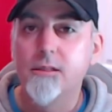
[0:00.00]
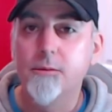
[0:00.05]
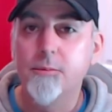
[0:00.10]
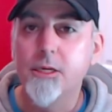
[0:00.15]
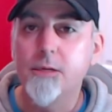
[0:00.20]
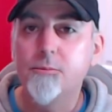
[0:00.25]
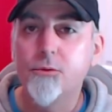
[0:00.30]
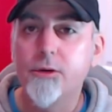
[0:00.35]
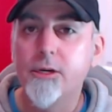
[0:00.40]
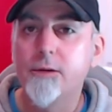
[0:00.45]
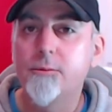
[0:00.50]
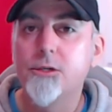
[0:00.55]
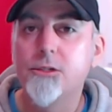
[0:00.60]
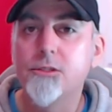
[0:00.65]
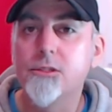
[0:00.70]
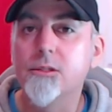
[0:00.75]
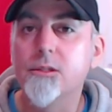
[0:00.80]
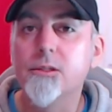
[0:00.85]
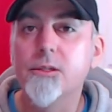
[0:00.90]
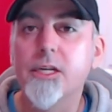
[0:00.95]
The main
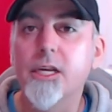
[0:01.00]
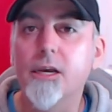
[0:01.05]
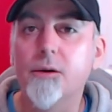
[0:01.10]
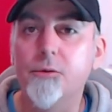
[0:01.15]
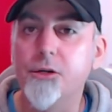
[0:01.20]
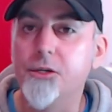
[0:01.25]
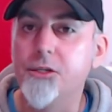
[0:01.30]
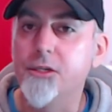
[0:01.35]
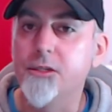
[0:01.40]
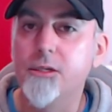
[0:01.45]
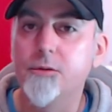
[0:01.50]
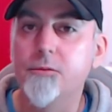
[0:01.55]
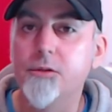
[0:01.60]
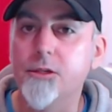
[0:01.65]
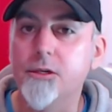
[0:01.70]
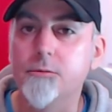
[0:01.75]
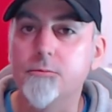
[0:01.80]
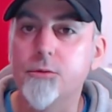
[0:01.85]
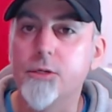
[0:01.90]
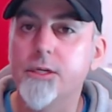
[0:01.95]
parameters to look at when you're dealing with
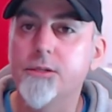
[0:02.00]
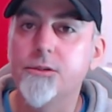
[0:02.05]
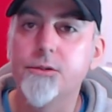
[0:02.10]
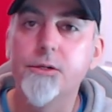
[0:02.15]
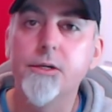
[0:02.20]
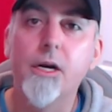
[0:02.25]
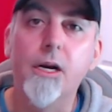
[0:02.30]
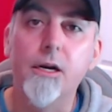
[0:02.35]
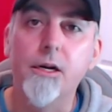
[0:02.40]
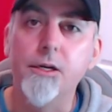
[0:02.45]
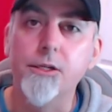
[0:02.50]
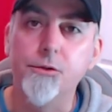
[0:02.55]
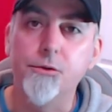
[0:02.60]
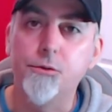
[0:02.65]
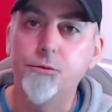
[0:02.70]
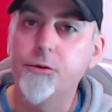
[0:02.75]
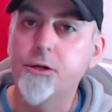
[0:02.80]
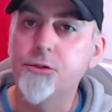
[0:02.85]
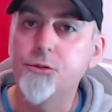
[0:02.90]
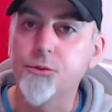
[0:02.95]
a compressor are your
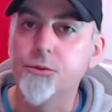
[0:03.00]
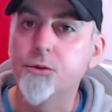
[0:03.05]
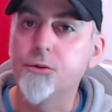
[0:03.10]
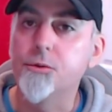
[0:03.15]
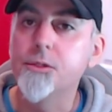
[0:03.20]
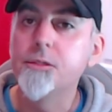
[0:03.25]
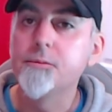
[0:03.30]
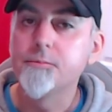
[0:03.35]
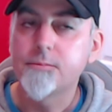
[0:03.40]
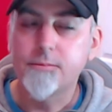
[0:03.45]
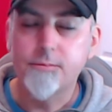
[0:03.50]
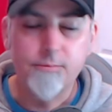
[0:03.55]
threshold,